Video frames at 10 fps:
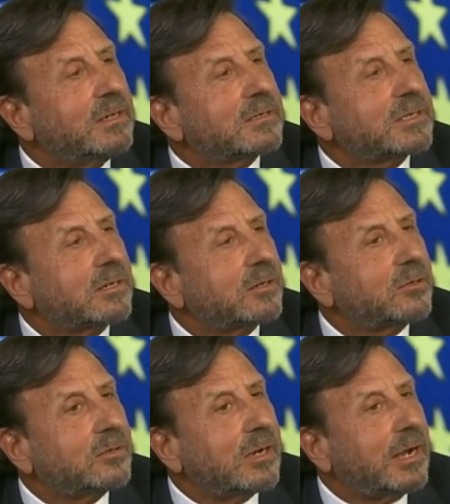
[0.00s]

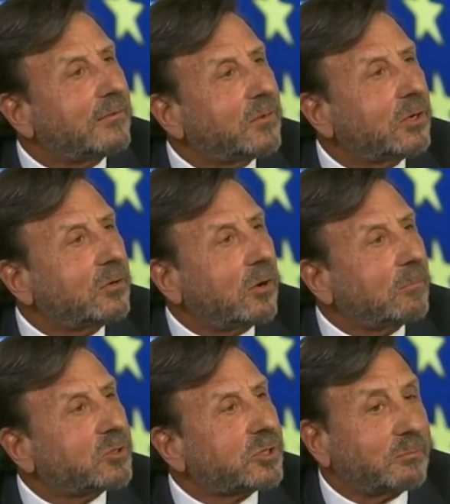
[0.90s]
So I have no
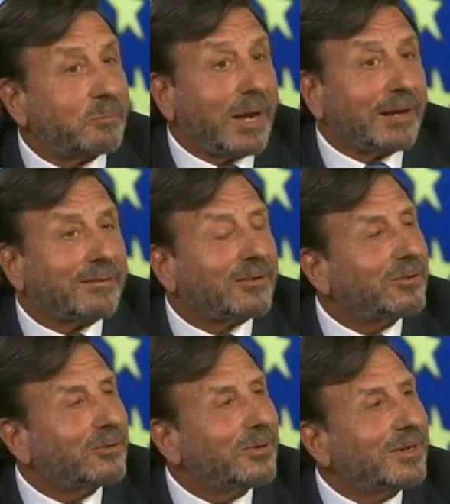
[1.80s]
option but
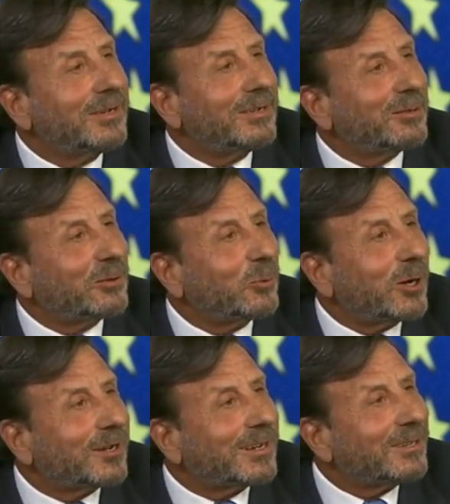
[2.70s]
to to
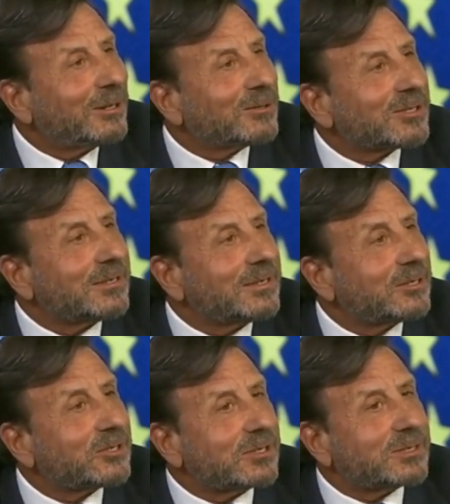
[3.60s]
work in those
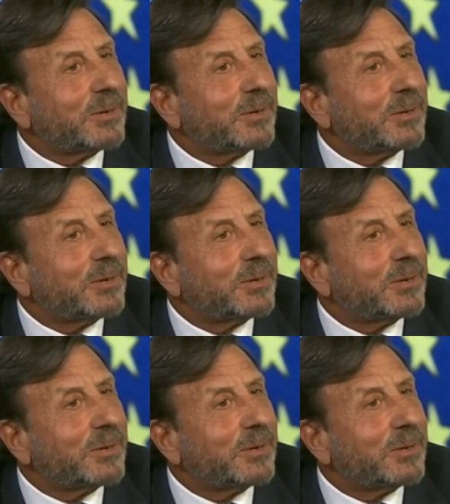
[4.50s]
conditions.